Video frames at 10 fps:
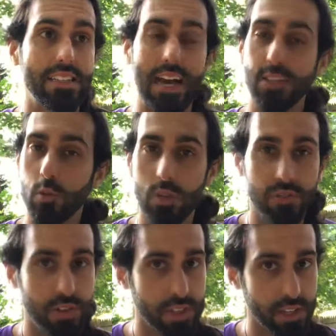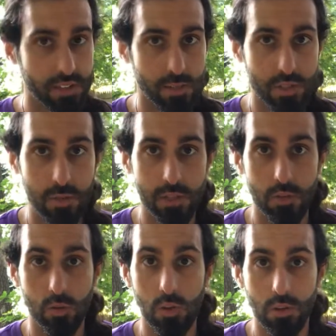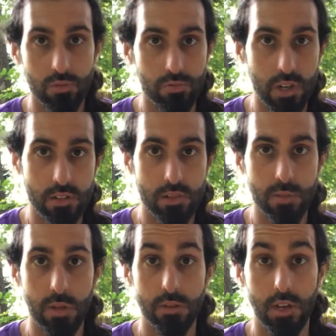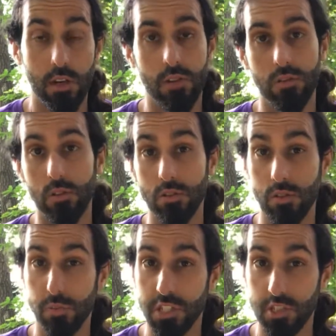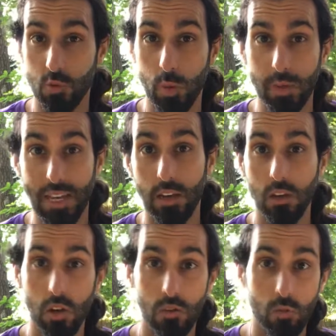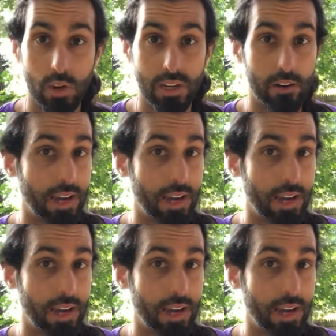I do different things. Sometimes I do a little run. Sometimes I love going to the beach and swimming. I love working out.